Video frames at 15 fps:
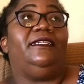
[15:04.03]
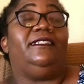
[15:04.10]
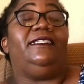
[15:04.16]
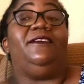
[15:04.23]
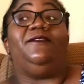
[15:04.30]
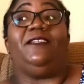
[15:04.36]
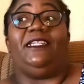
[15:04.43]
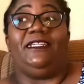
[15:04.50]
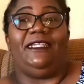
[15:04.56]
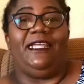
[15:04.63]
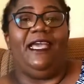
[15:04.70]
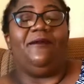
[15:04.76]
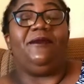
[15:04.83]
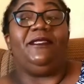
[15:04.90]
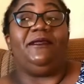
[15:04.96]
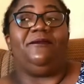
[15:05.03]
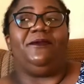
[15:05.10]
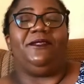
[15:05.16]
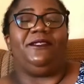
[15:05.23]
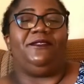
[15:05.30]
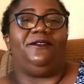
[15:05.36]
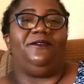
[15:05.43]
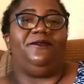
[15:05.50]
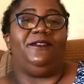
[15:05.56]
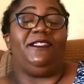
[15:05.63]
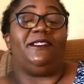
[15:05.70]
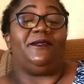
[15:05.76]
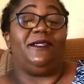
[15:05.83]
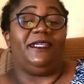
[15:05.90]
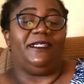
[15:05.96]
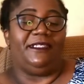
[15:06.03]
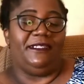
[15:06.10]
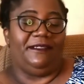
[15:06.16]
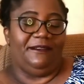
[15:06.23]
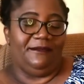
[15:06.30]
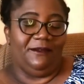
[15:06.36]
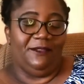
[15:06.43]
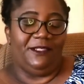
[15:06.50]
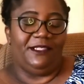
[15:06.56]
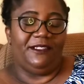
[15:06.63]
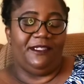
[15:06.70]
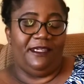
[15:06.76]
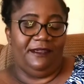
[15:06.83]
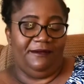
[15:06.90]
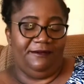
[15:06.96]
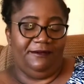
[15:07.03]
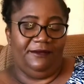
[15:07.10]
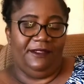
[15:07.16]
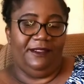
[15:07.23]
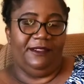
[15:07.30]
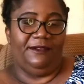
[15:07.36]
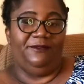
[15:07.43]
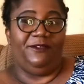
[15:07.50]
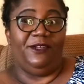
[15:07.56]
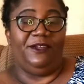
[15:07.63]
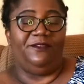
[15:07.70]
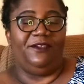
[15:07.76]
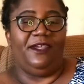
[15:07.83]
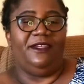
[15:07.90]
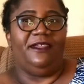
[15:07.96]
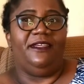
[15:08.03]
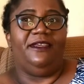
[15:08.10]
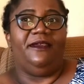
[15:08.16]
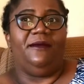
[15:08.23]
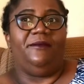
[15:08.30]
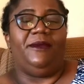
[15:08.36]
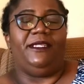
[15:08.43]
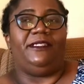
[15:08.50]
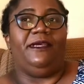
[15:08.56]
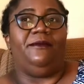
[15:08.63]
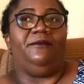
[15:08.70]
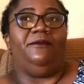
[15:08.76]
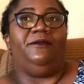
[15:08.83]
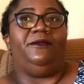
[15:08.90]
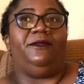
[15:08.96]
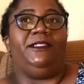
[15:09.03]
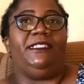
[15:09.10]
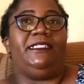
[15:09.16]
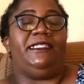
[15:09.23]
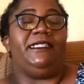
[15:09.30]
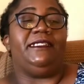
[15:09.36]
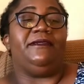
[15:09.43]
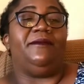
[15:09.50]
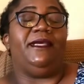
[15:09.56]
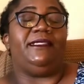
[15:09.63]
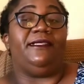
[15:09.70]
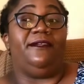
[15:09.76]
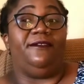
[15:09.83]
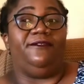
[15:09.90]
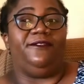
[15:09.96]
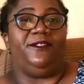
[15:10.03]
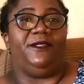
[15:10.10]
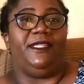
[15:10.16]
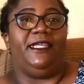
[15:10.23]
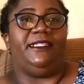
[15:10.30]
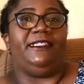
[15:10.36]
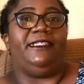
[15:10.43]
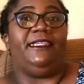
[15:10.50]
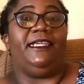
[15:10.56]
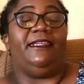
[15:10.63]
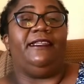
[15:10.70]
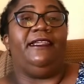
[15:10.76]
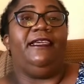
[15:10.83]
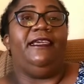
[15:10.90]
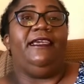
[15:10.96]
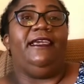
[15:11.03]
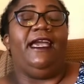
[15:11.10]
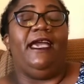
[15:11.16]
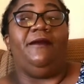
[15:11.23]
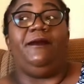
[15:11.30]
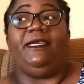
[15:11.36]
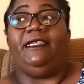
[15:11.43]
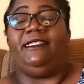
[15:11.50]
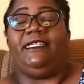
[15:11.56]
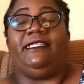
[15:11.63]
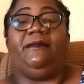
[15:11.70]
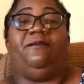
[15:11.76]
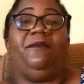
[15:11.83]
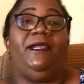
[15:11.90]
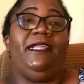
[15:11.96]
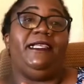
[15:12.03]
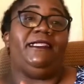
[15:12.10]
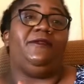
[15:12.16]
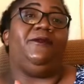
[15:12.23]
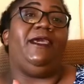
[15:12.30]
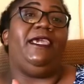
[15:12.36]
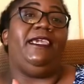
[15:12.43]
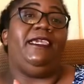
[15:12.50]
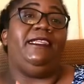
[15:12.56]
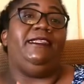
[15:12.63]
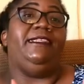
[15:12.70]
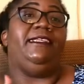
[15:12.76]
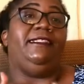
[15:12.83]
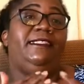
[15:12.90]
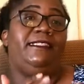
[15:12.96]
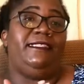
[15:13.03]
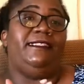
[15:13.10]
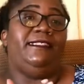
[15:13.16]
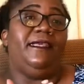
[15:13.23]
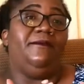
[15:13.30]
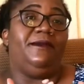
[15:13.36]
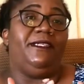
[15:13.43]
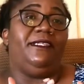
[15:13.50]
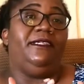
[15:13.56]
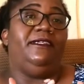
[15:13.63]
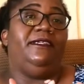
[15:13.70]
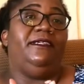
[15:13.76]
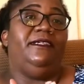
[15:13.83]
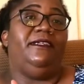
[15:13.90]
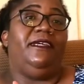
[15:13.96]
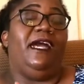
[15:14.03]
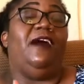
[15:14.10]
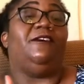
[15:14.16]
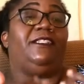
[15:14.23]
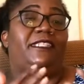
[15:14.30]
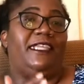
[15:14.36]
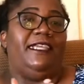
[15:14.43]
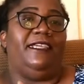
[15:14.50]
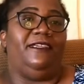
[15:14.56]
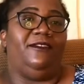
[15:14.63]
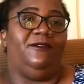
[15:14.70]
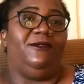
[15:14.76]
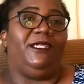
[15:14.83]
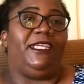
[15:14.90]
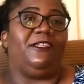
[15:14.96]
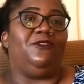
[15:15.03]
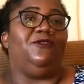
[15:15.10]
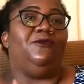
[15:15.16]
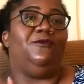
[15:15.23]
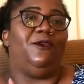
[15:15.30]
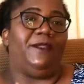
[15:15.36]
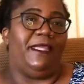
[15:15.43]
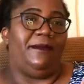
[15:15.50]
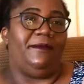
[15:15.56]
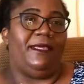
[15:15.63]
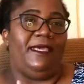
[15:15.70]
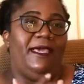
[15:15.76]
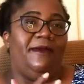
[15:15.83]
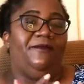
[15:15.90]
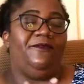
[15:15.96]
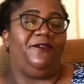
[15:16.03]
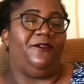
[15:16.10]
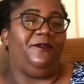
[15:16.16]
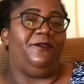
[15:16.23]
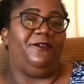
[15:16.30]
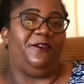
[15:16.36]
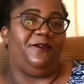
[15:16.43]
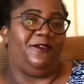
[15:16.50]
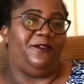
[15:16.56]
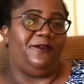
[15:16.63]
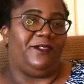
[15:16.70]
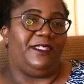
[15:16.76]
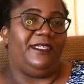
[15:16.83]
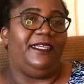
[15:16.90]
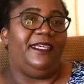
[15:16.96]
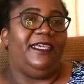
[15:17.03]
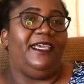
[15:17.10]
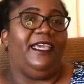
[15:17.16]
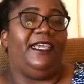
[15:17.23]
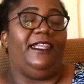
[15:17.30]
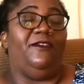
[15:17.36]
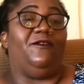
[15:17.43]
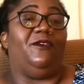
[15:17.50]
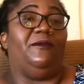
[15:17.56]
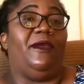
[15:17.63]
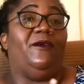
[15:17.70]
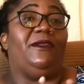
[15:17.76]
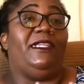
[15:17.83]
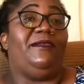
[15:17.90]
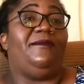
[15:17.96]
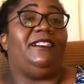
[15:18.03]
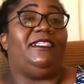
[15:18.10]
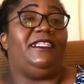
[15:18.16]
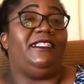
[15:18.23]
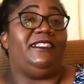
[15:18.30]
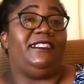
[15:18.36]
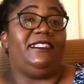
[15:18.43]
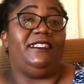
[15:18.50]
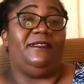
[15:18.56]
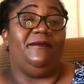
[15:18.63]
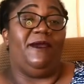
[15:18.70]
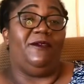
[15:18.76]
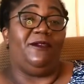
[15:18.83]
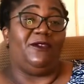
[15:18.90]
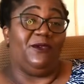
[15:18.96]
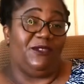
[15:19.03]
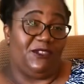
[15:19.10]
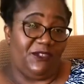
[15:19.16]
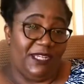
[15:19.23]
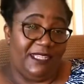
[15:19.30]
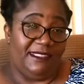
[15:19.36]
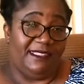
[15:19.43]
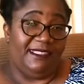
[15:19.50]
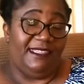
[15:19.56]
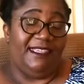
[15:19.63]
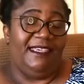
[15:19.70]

Definitely. I'm in the process of disconnecting, not forever, but I'm distancing myself so that he can... he's at a place where he needs somebody out there who can do more than me. I'm over 50, and I've got my own limitations and my own constraints.